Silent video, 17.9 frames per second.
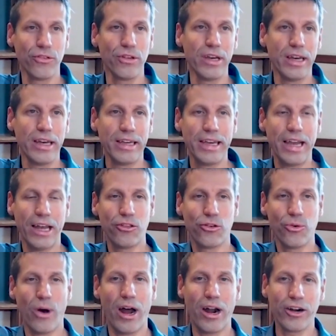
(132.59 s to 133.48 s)
He had to
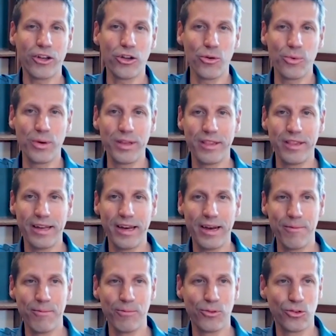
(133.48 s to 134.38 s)
argue with
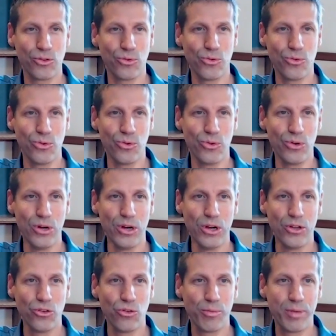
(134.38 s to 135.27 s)
them to
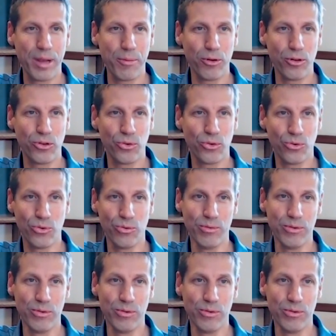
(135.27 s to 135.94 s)
be able to,